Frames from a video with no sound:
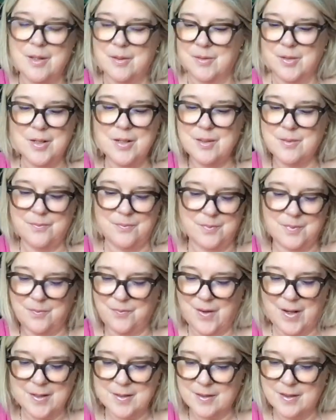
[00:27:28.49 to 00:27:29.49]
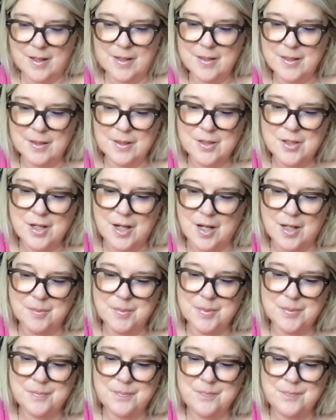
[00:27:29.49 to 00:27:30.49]
Just fascinating chap.
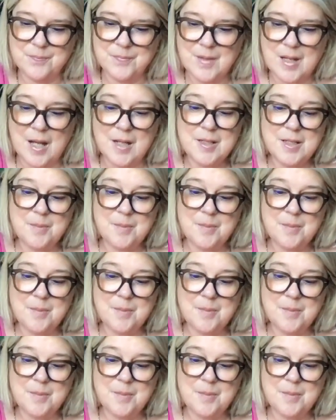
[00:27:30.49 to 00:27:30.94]
And